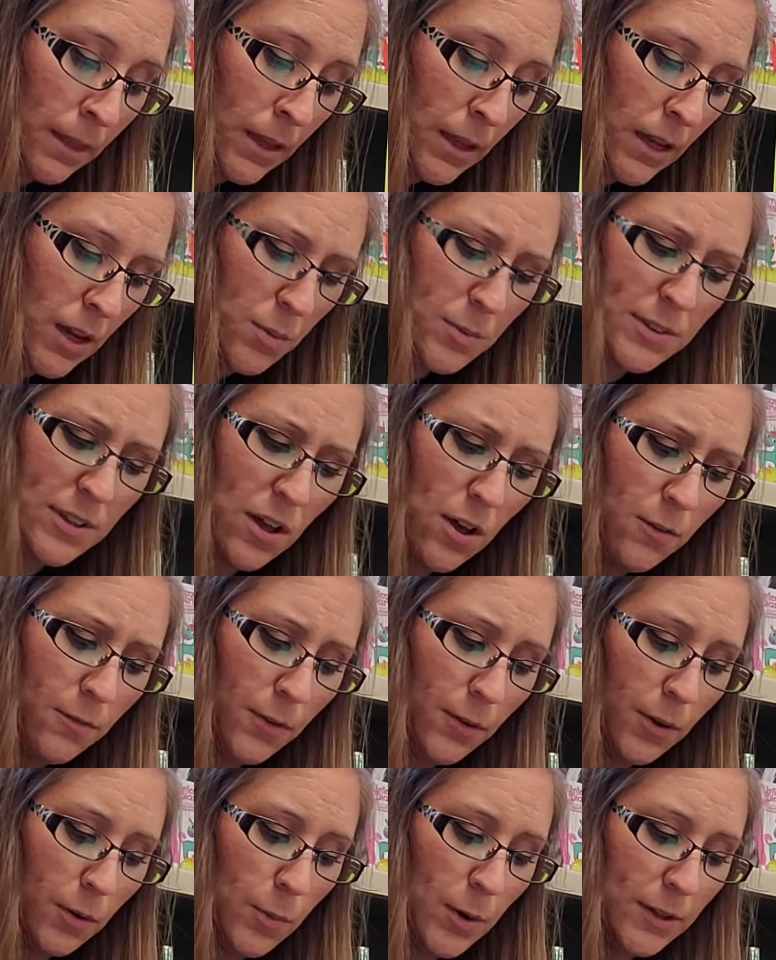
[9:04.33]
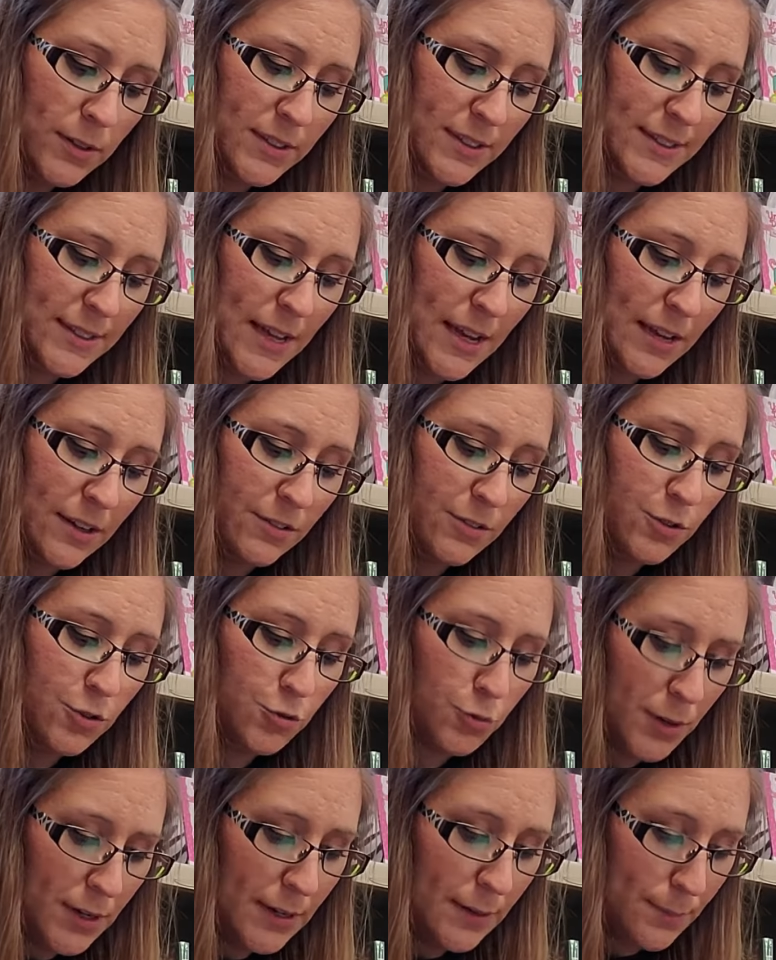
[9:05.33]
It was all very well to say,
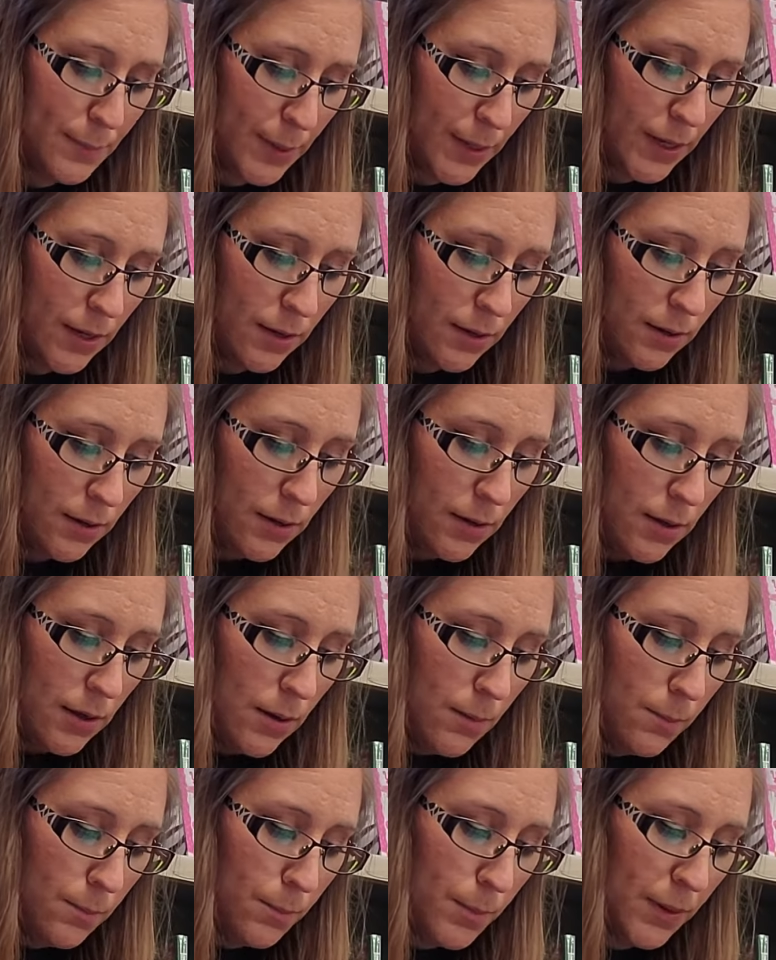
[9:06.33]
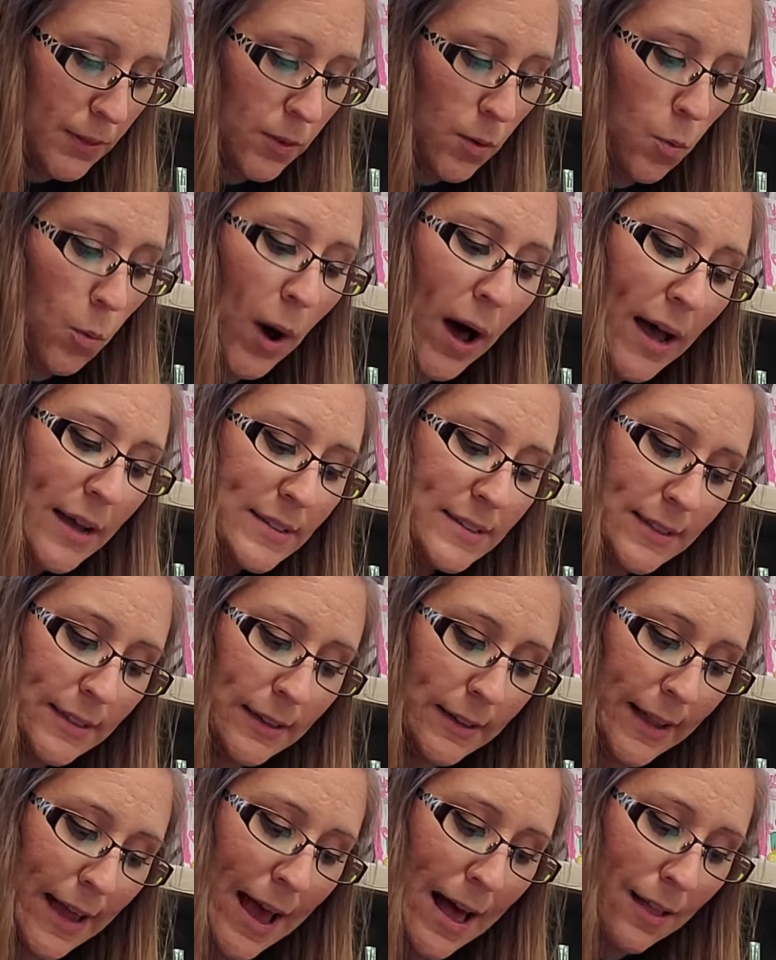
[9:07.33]
Drink Me, but the wise
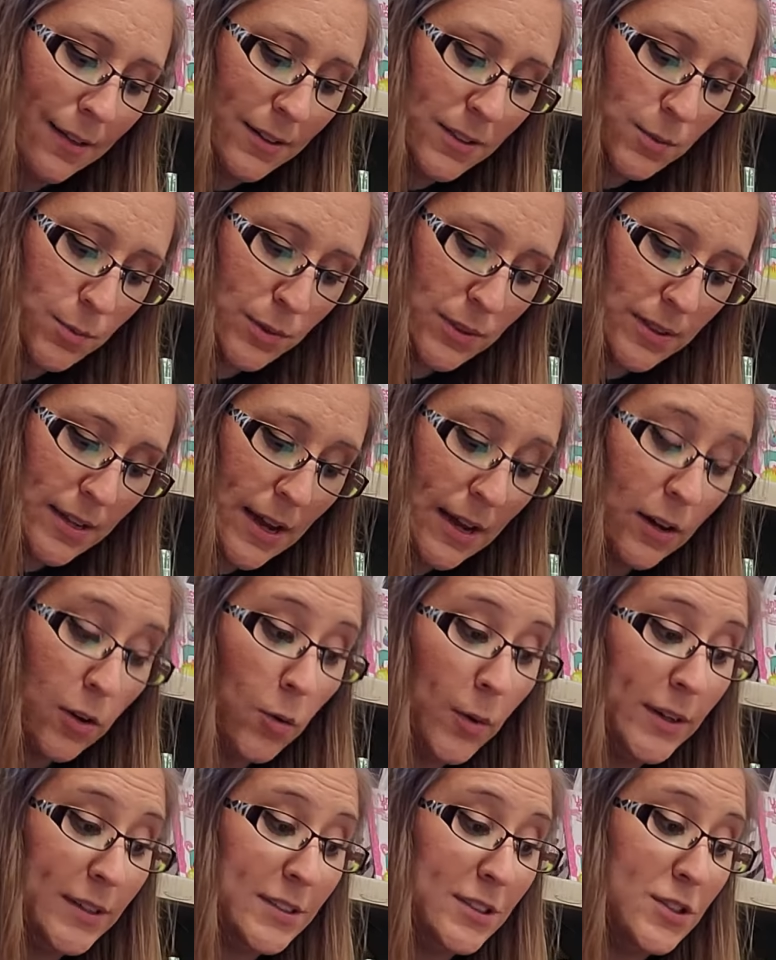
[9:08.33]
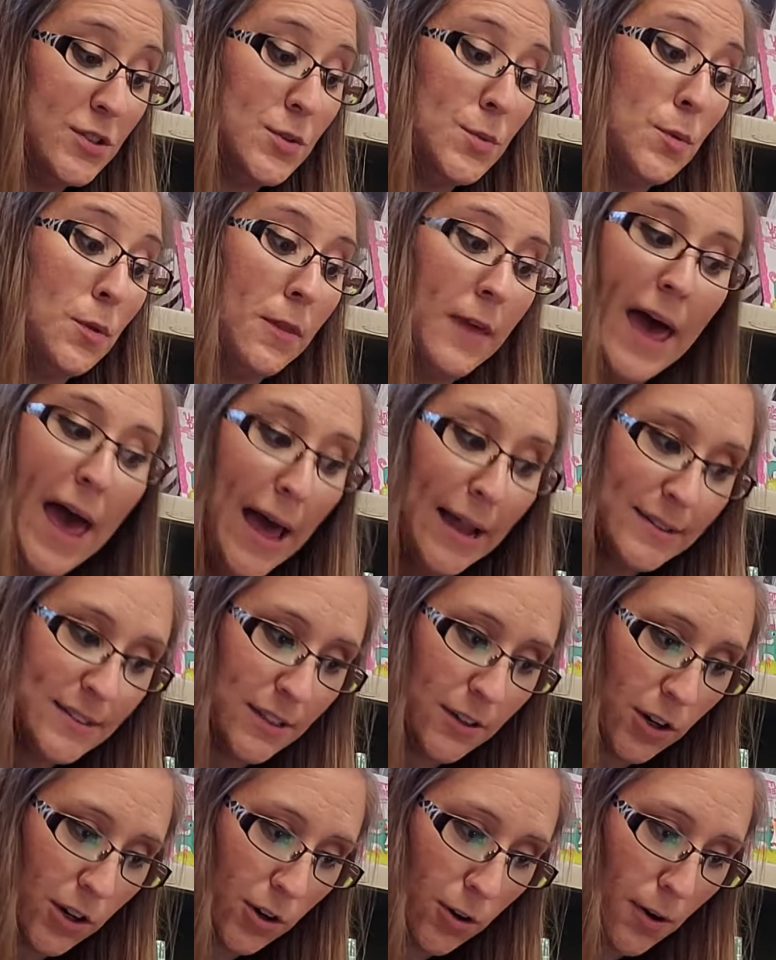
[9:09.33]
little Alice was not going to do that
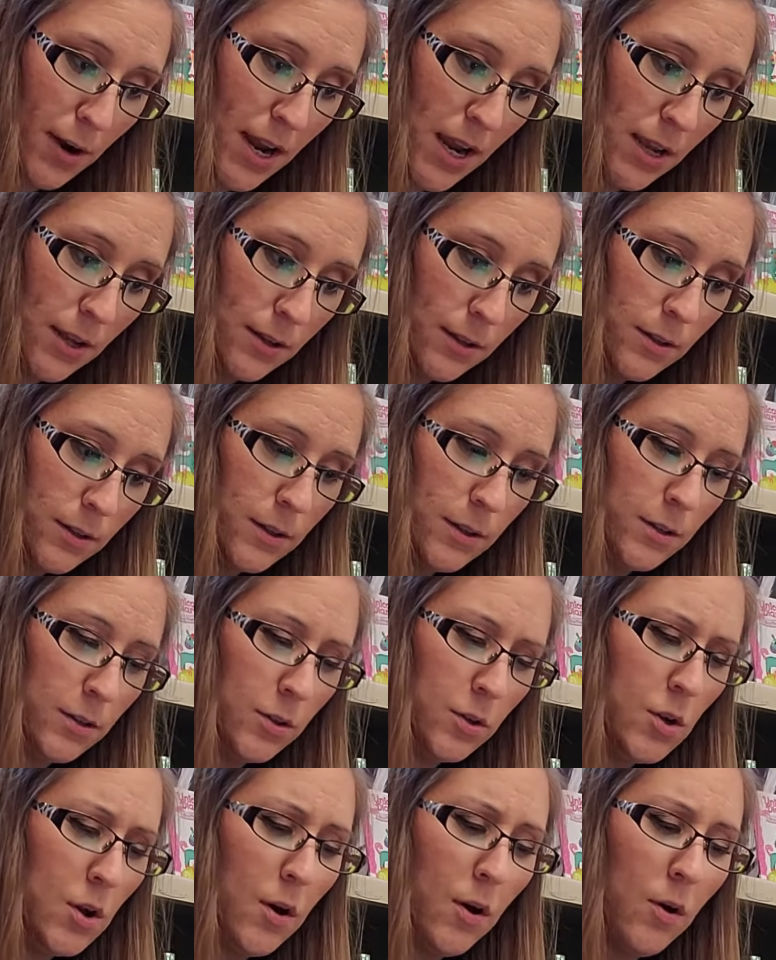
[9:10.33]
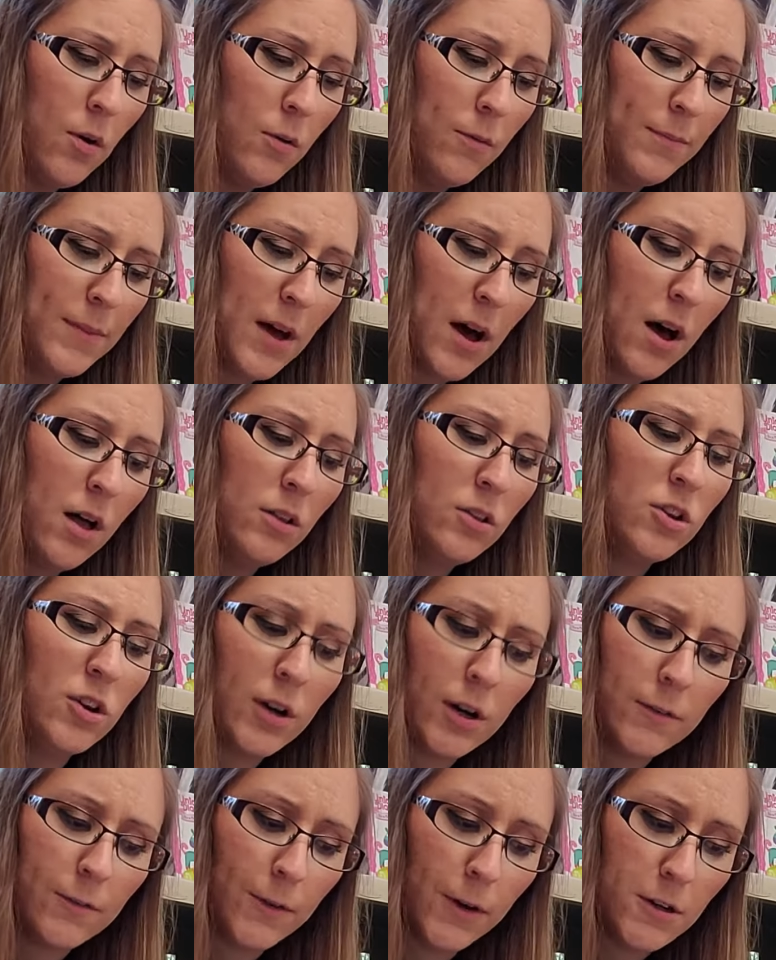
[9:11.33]
in a hurry. No, I'll
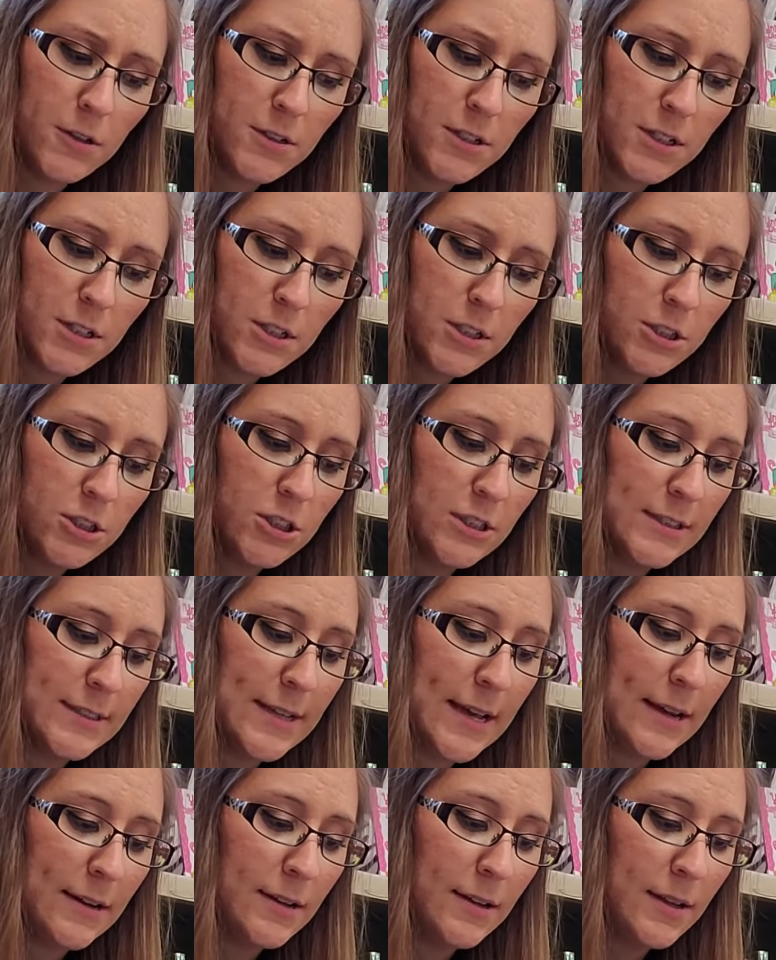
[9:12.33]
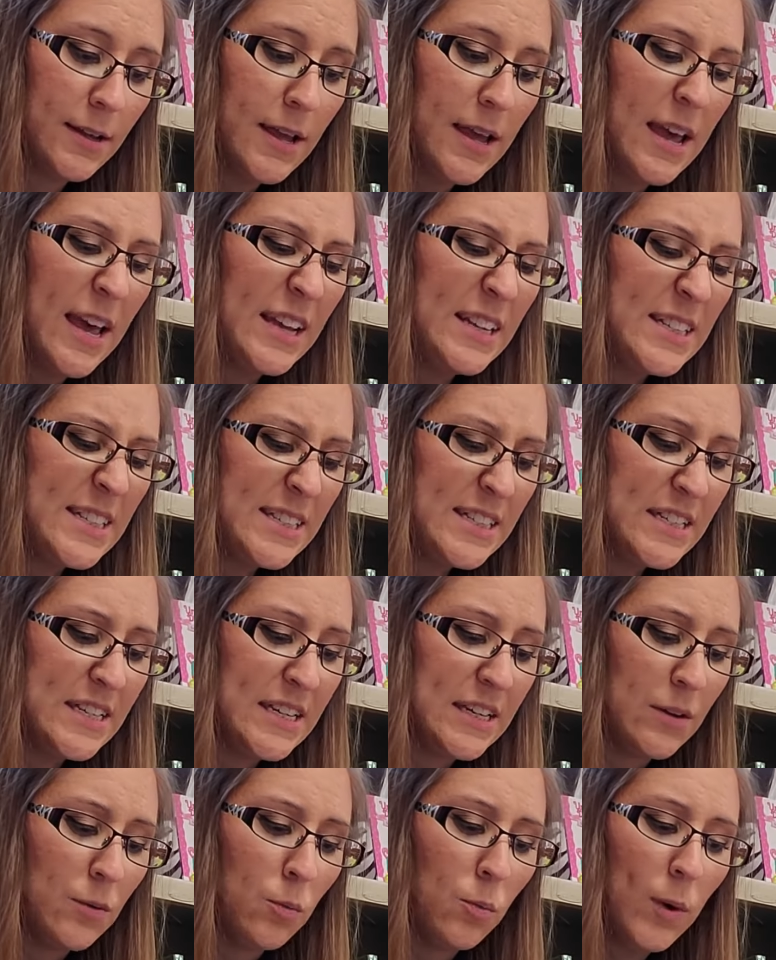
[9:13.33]
look first, she said, and
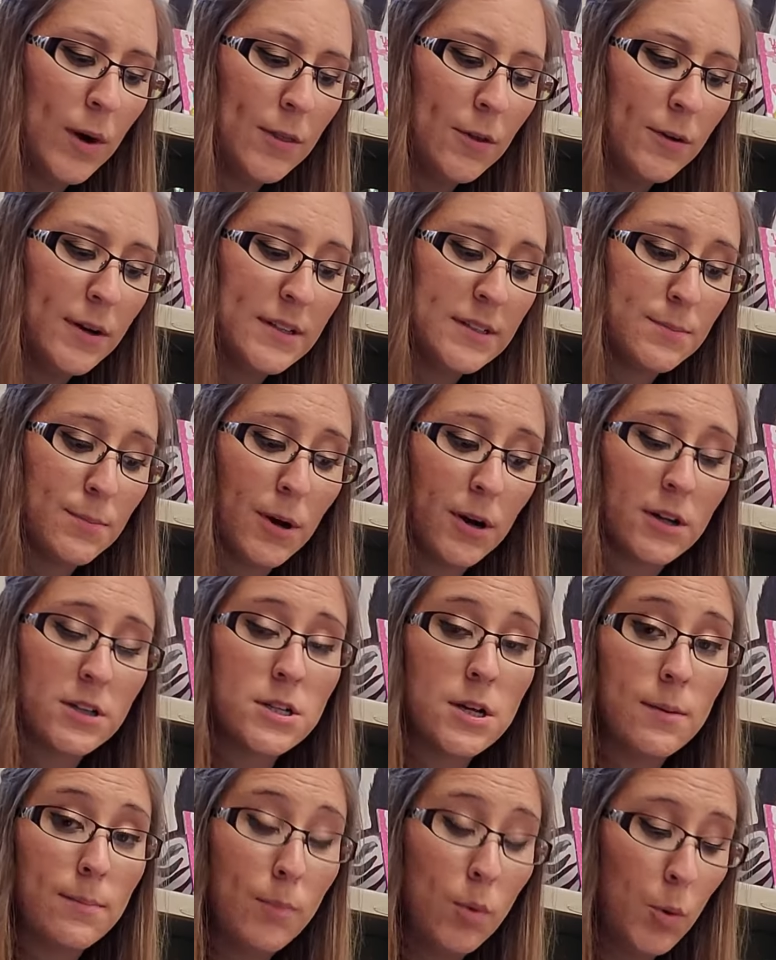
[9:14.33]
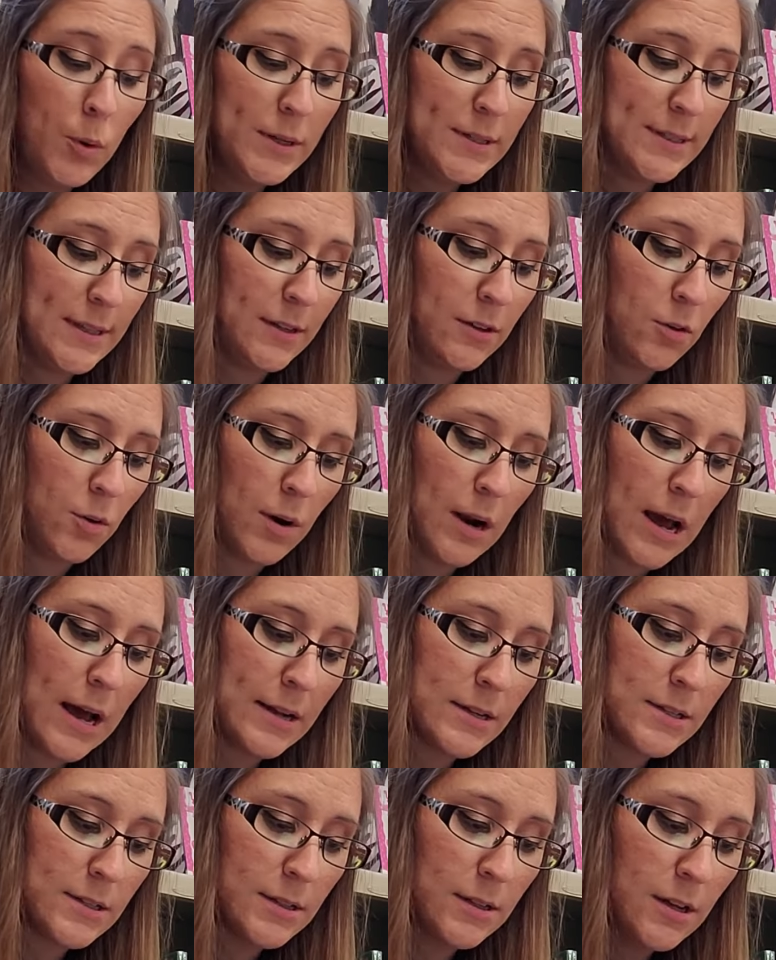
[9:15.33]
see whether it's marked poison or
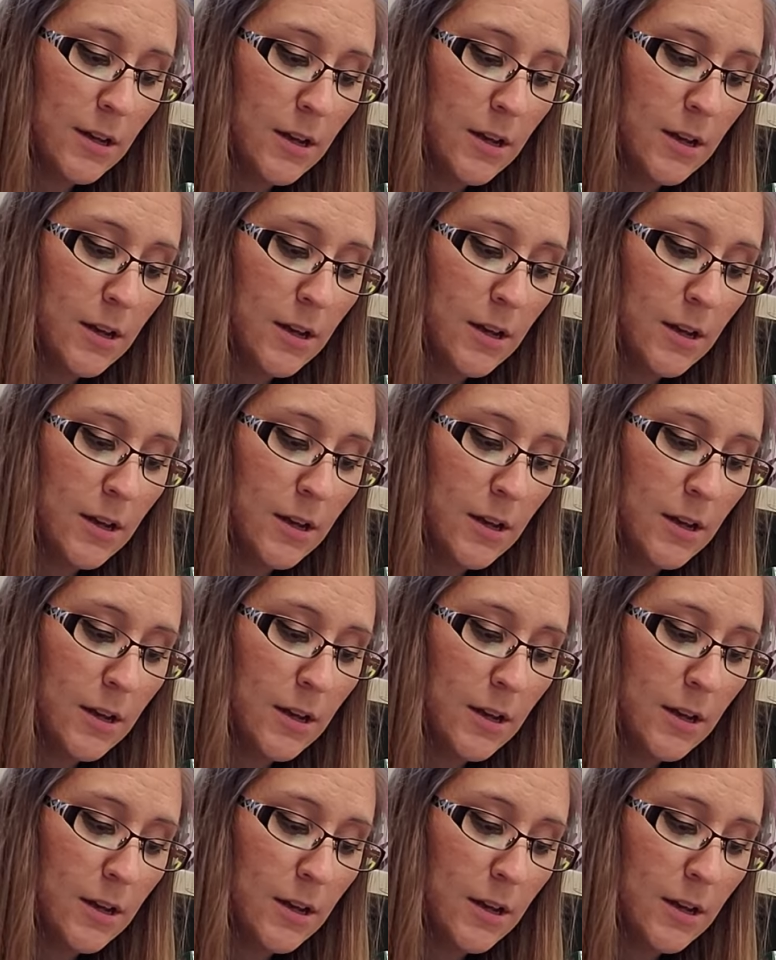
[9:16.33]
not.